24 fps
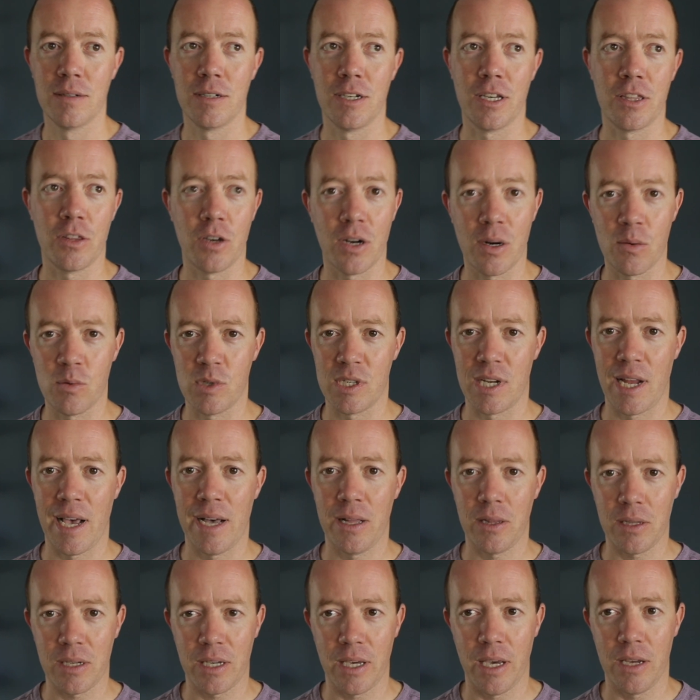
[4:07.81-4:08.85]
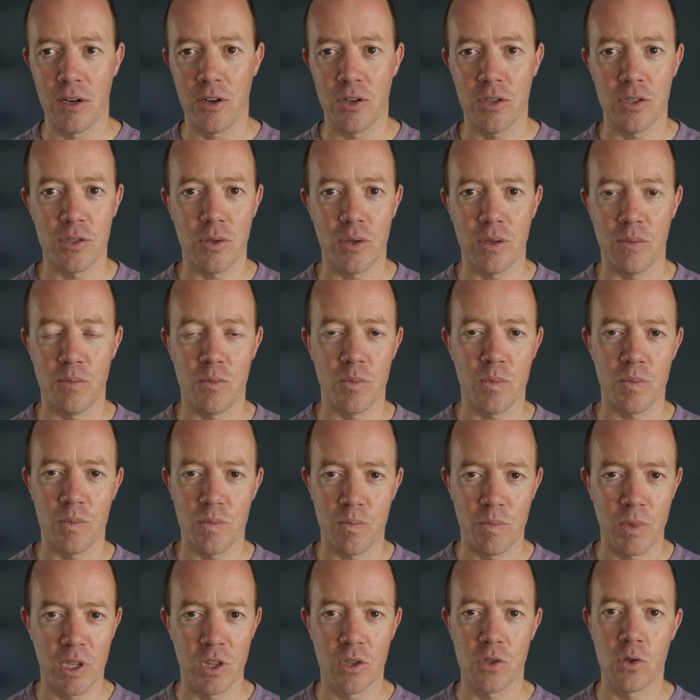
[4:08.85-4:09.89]
I thought it was an alligator, so
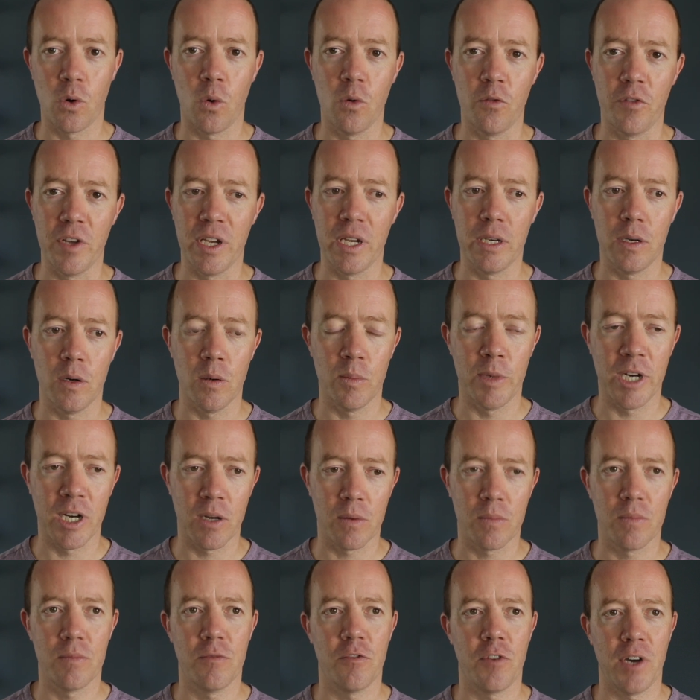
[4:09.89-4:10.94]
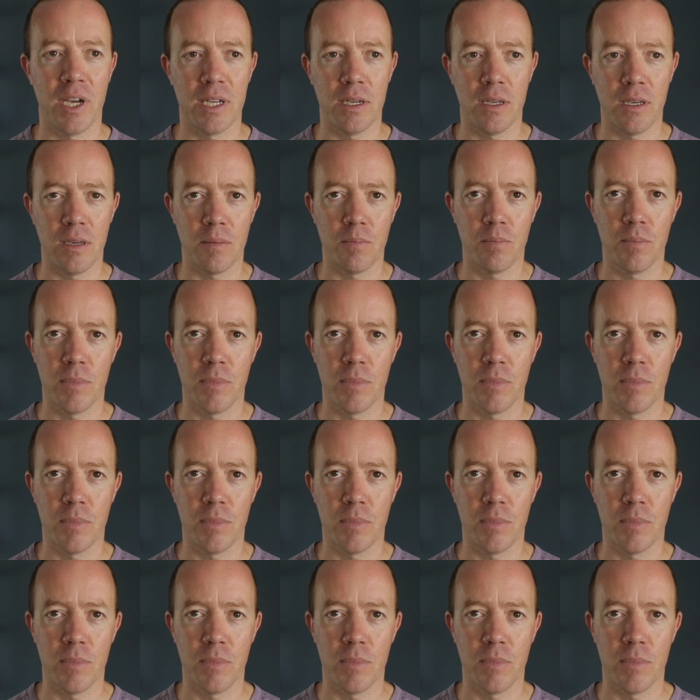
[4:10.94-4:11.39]
made this whole video about finding